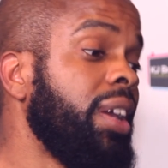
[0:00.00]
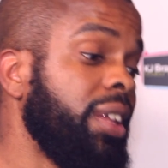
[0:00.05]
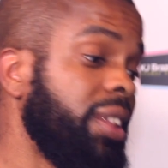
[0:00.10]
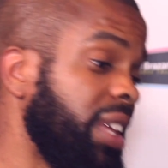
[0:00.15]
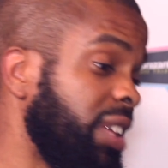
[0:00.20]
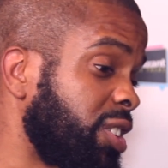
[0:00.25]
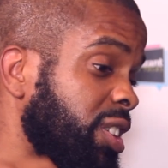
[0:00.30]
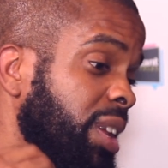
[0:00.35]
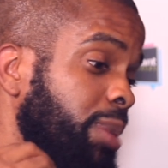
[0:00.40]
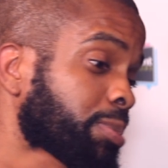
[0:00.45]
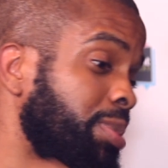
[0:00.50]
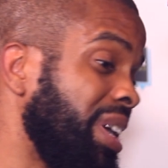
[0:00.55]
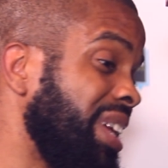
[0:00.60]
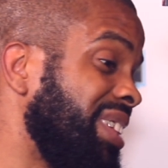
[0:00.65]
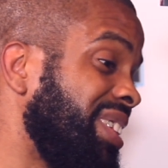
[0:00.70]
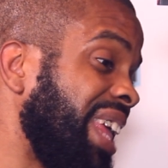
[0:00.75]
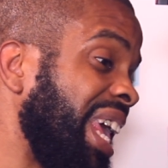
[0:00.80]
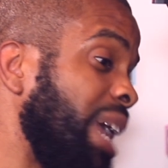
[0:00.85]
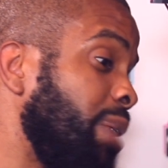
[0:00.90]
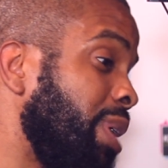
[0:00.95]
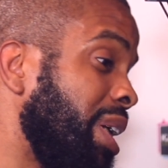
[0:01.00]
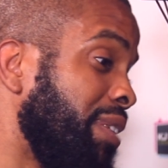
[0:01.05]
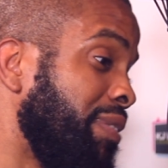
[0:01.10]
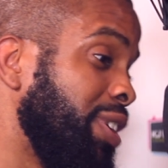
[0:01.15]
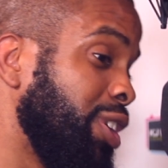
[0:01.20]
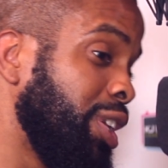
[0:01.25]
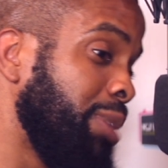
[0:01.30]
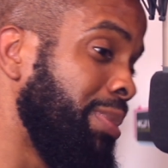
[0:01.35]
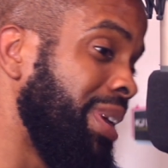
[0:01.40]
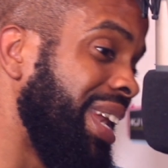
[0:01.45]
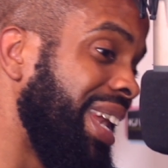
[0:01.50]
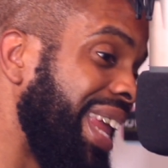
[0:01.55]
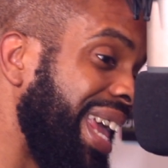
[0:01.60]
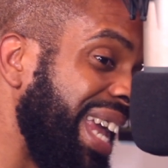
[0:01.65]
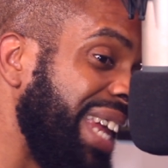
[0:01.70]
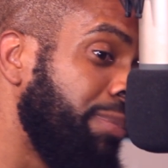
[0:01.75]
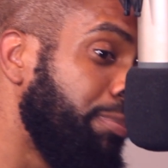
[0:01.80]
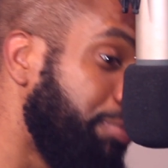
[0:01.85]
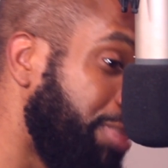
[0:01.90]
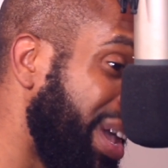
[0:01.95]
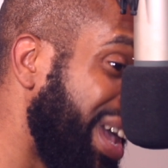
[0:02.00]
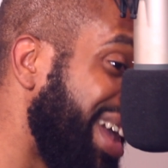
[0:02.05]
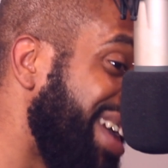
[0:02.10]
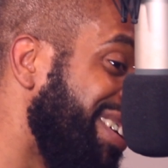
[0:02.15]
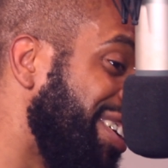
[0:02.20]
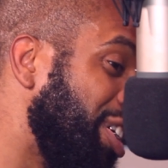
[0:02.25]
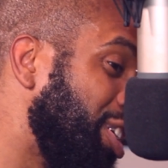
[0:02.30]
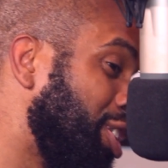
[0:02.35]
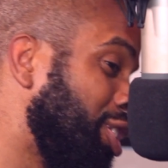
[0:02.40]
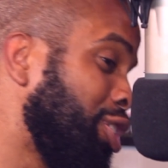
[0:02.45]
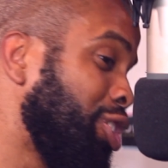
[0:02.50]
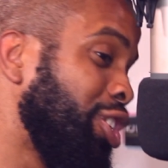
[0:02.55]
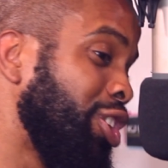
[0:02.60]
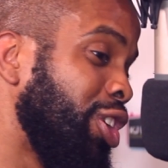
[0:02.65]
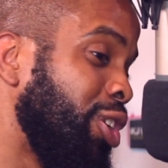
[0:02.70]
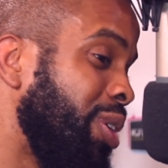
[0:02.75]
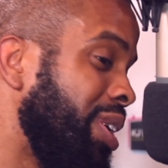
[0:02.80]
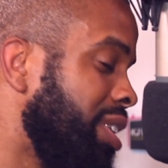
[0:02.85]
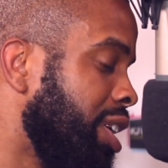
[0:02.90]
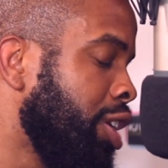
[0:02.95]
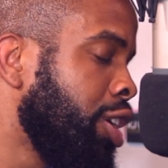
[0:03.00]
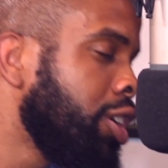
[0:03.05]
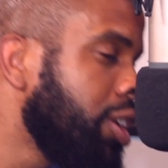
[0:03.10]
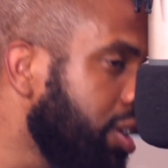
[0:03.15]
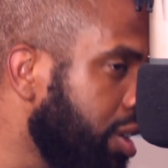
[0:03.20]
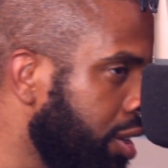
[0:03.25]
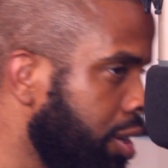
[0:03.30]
there's gonna be a day where everything's gonna be laid bare and you're just gonna know.